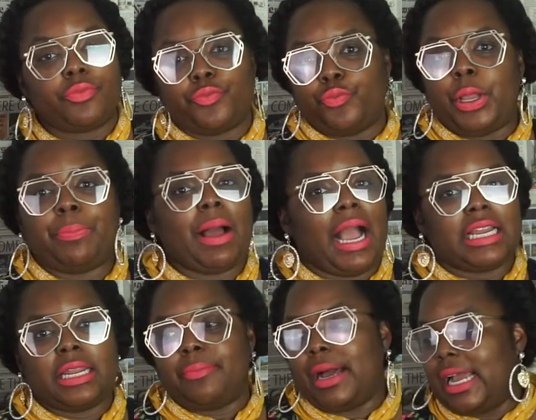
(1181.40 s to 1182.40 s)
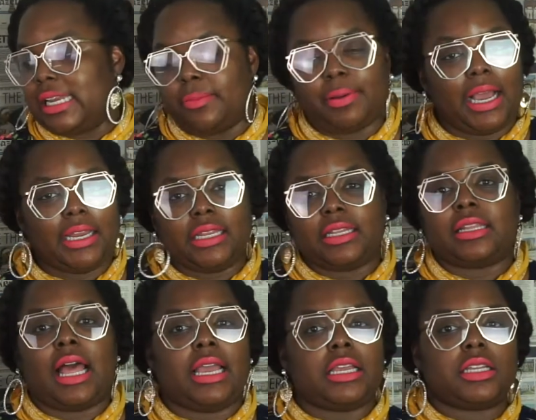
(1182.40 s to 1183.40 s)
we buying and buying and buying it.
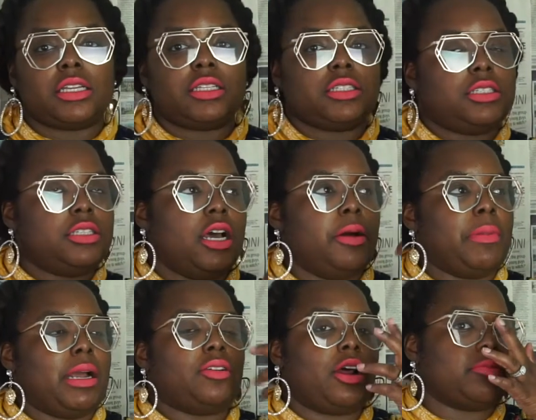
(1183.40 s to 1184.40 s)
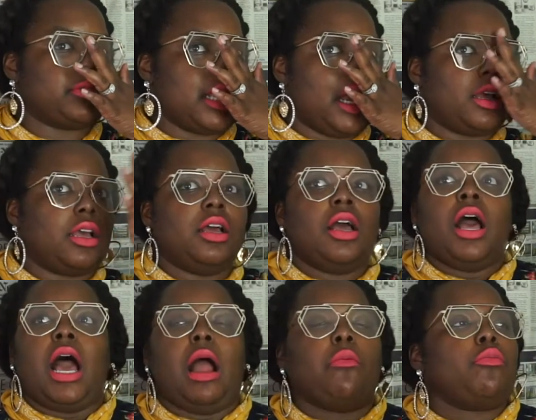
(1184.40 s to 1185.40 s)
Like, uh, my daughter was like,
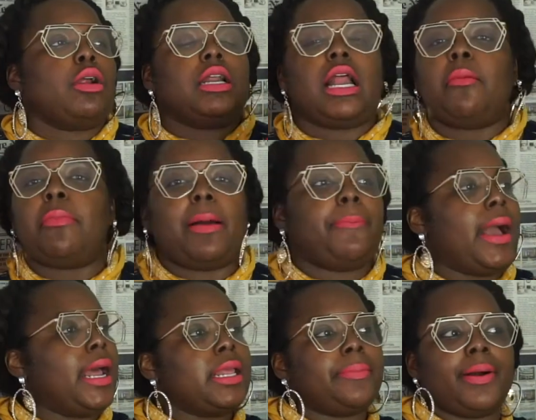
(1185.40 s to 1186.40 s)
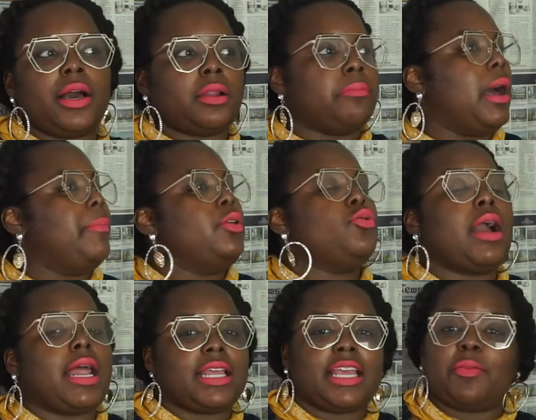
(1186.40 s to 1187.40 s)
I'm running out my body butter. mommy. you
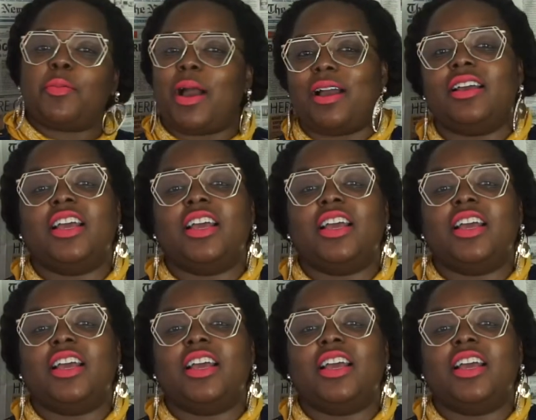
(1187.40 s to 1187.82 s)
got to give me my...